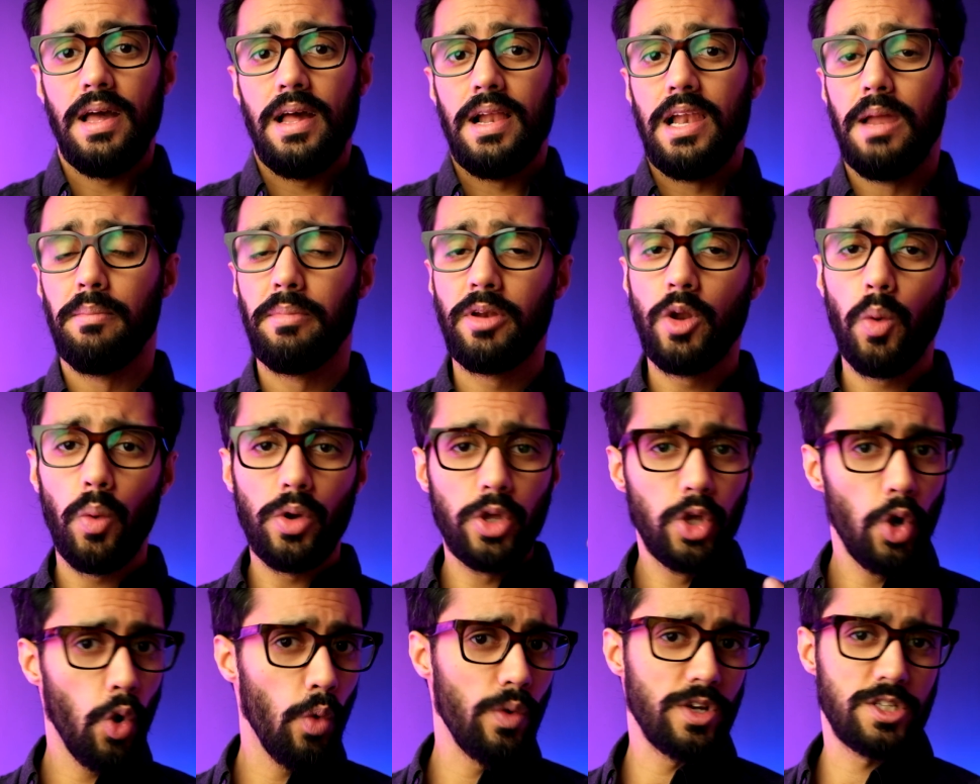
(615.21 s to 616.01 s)
Let me know
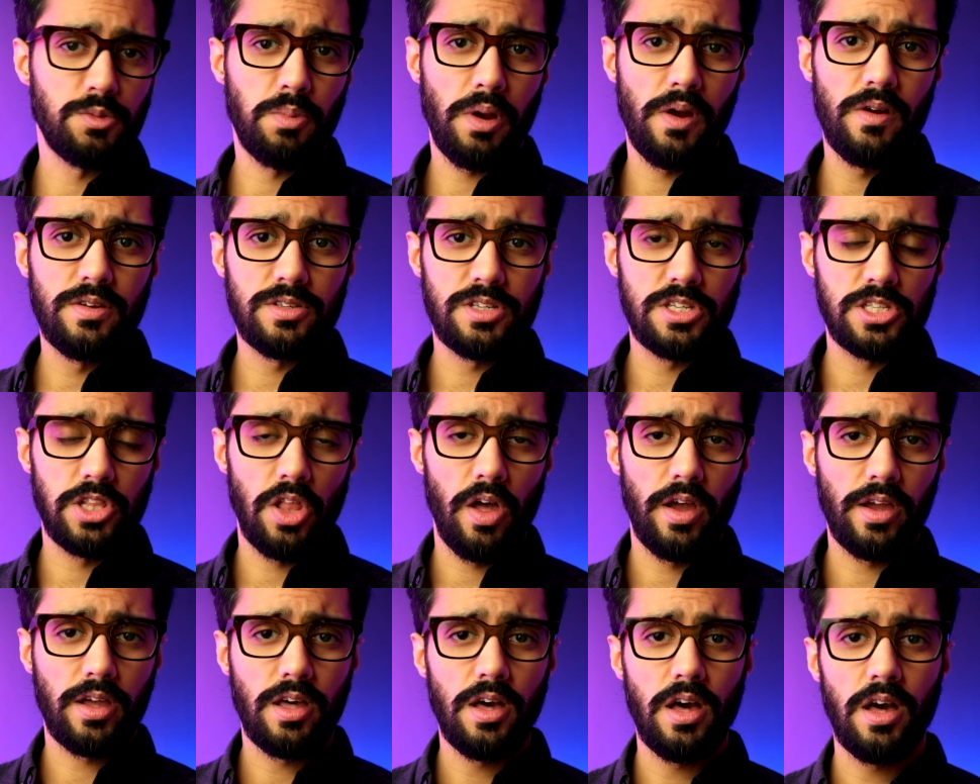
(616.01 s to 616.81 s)
what your experience is
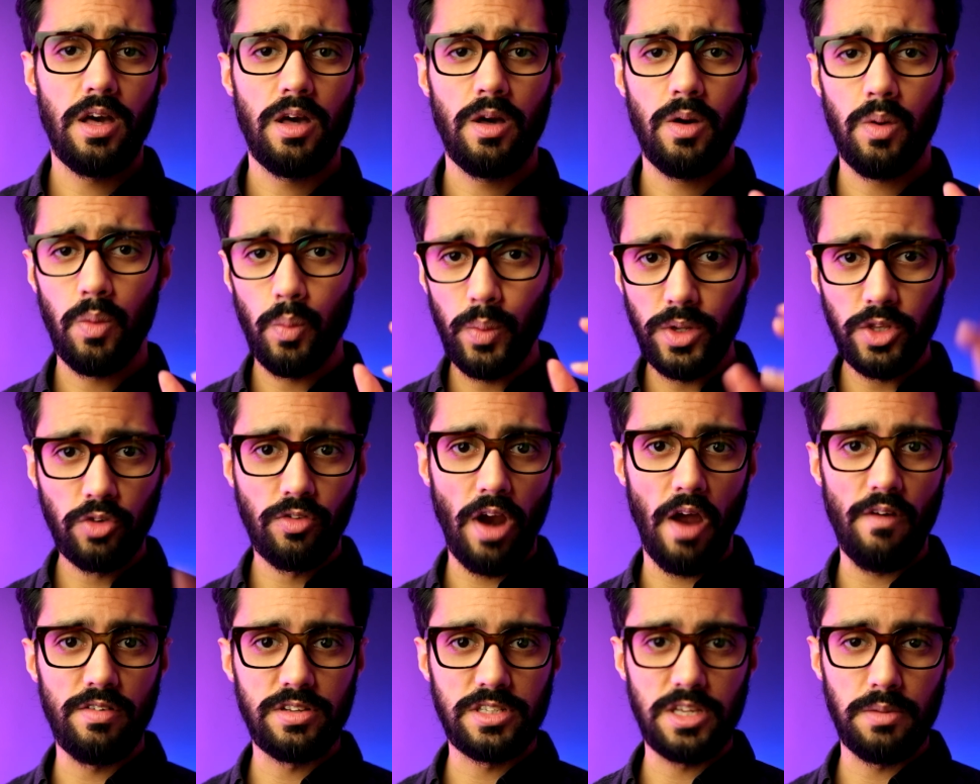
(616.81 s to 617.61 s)
like with
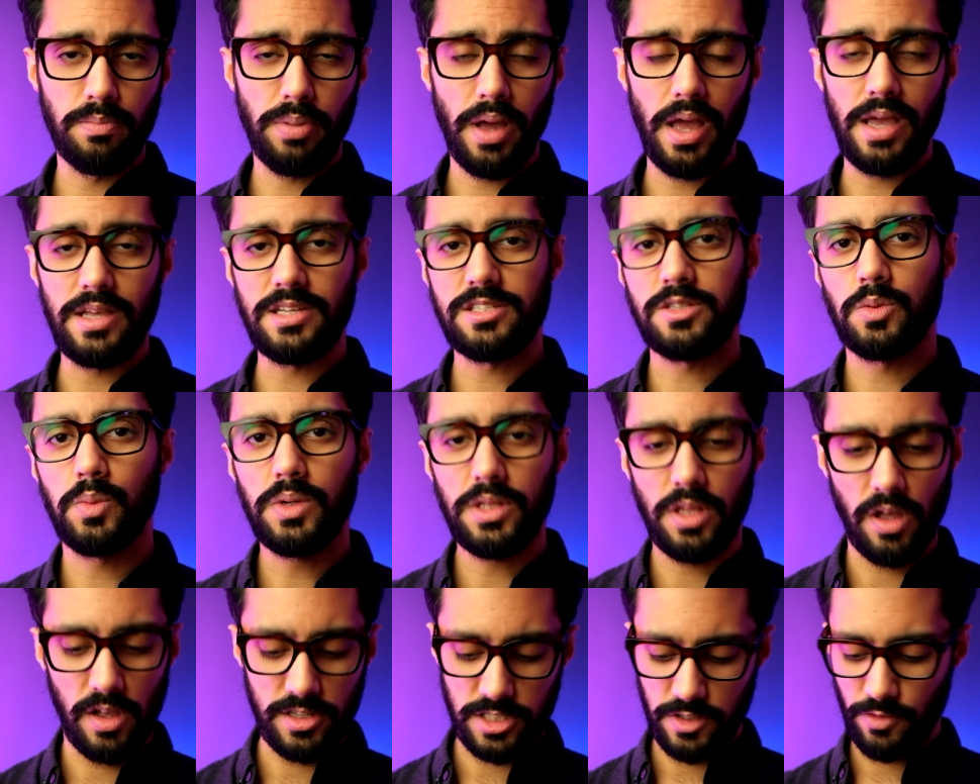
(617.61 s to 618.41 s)
gravity paste,
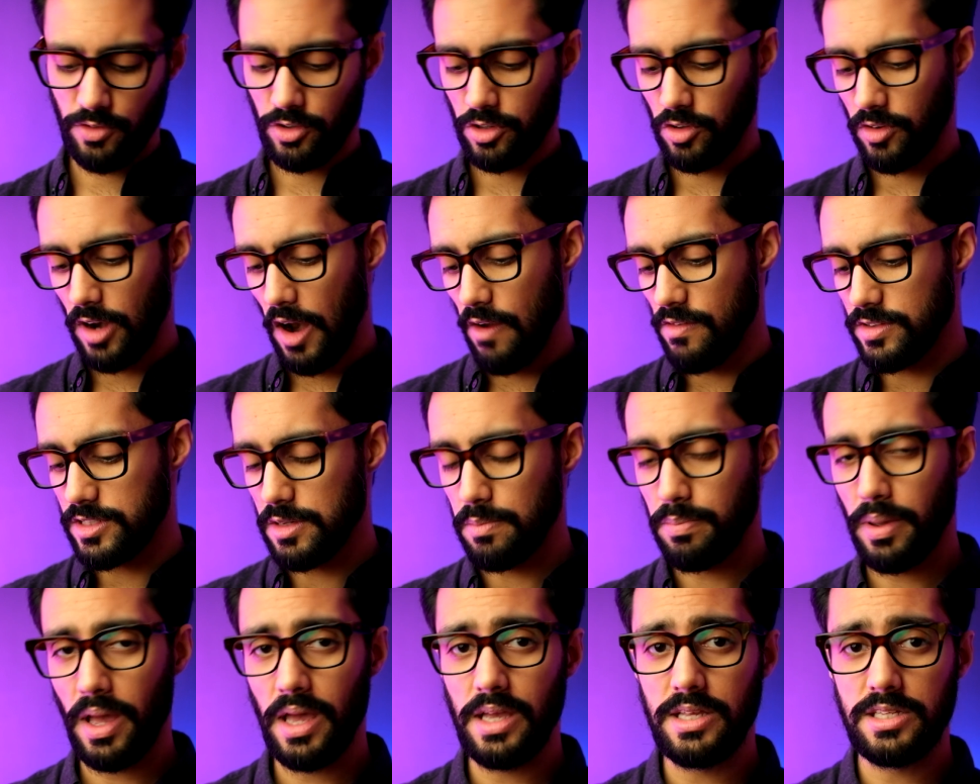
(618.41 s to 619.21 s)
with Hanz de Fuko gravity
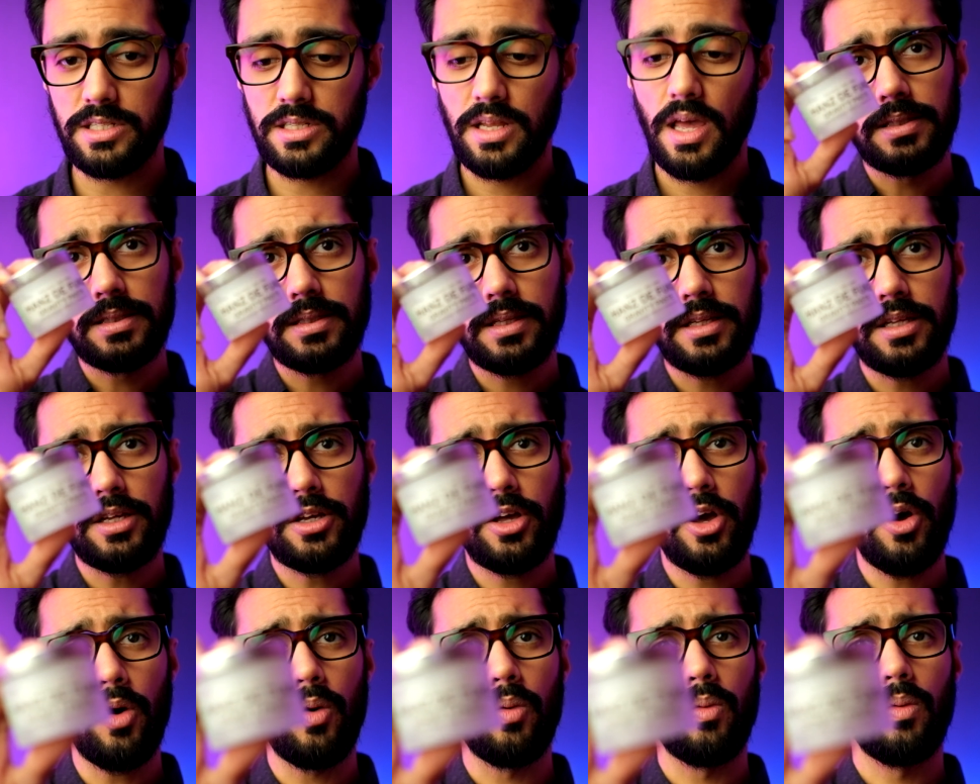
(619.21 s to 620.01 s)
paste. There you
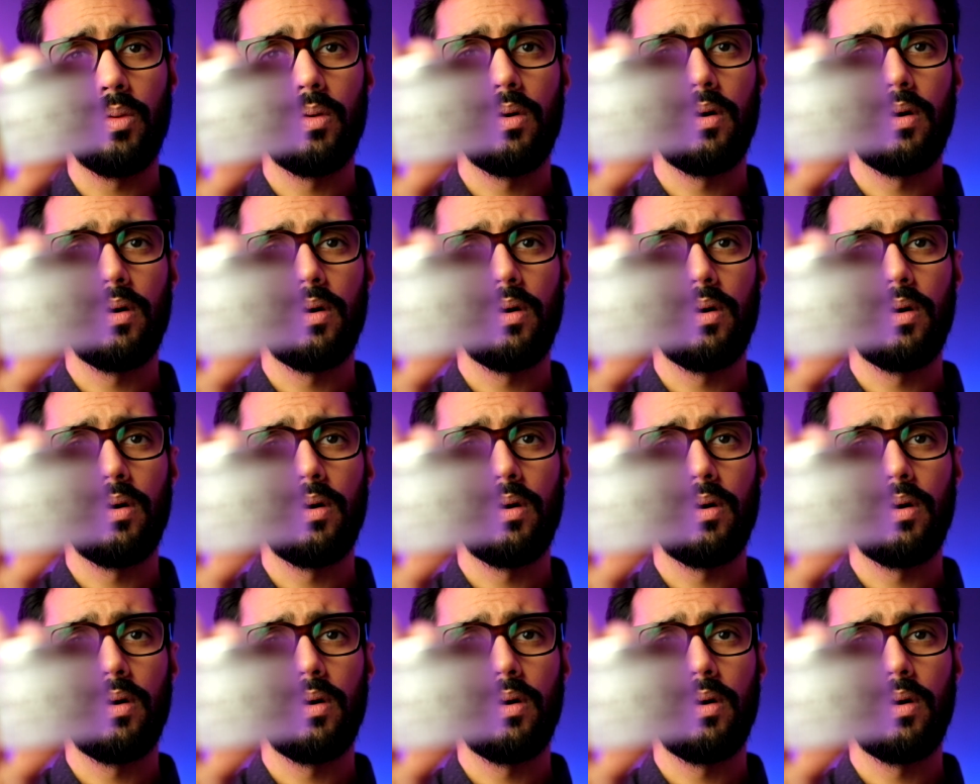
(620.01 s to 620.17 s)
go.